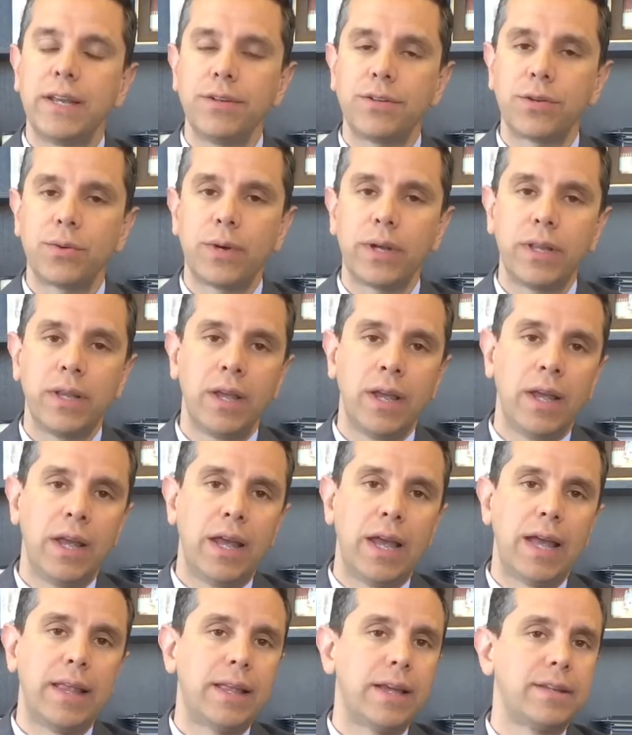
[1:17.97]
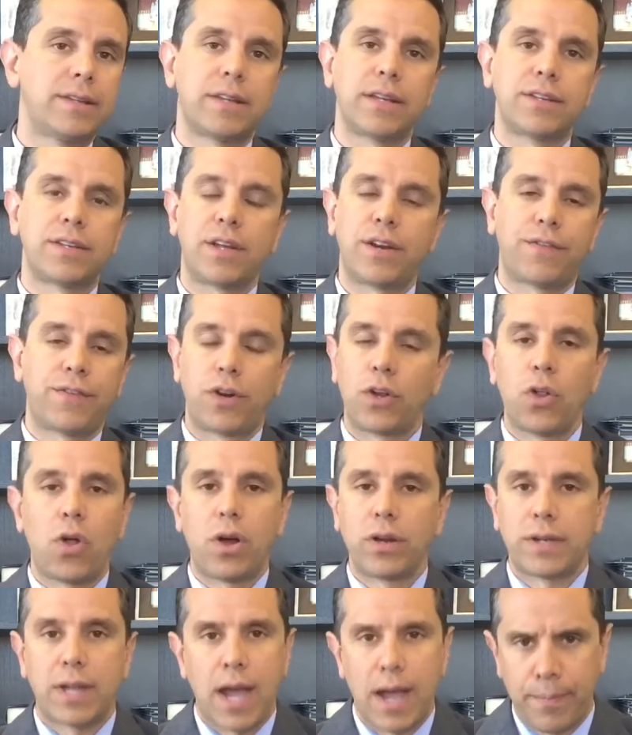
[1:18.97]
into it, and then it sits there for a
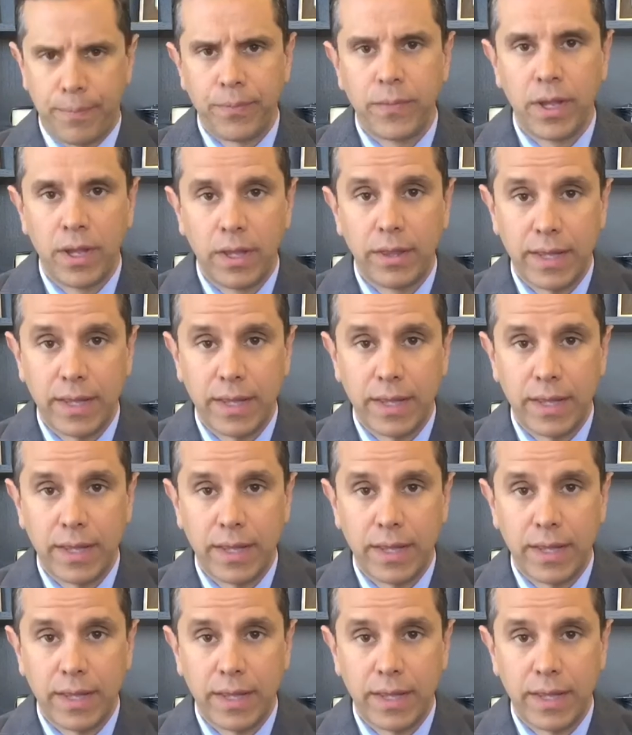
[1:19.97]
long time.